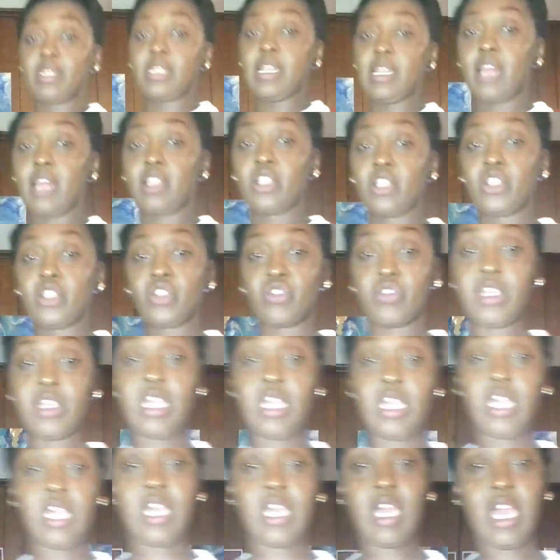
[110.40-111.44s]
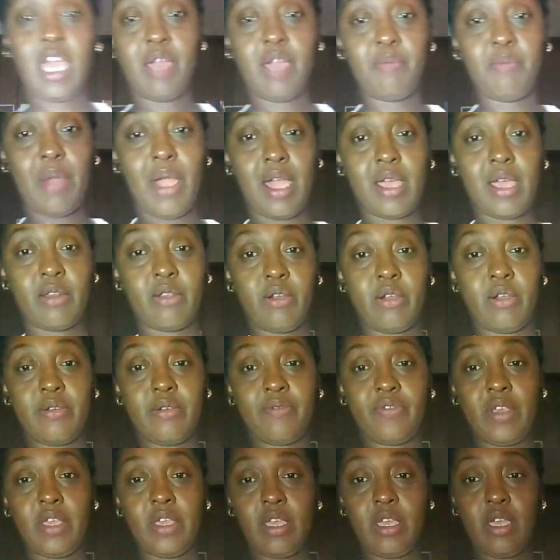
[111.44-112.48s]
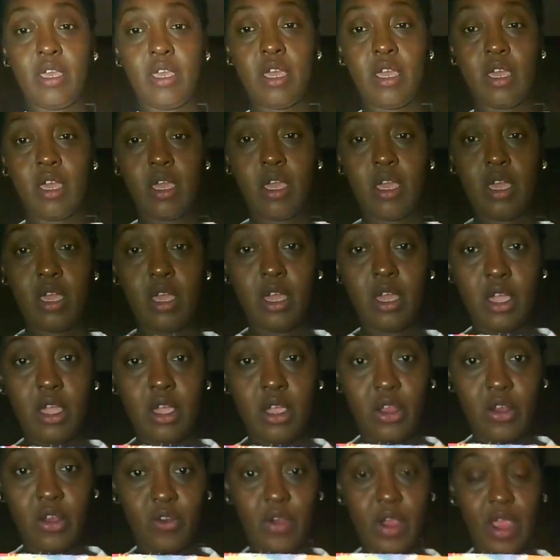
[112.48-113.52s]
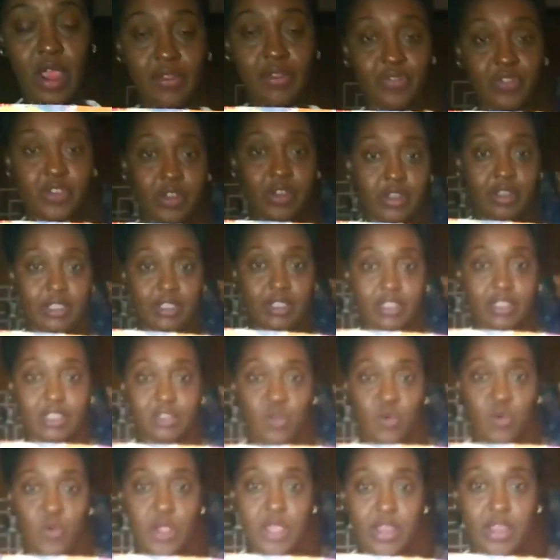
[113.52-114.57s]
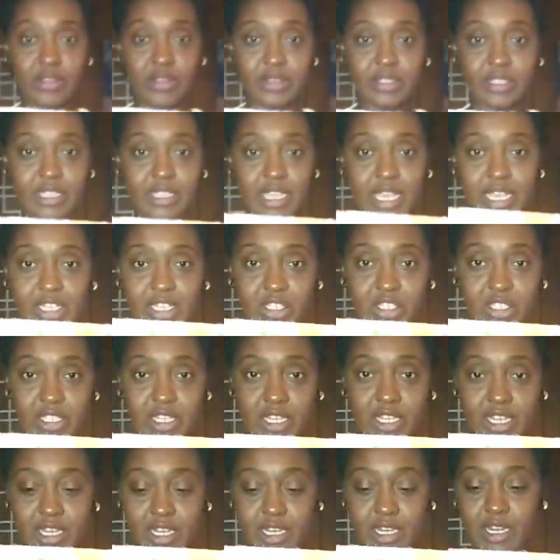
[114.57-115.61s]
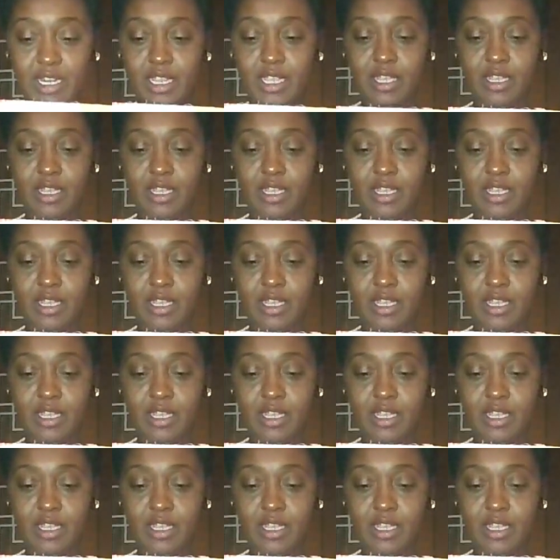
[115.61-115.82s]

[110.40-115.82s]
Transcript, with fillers: Dollar Tree. It came out of the Crafter's Square section.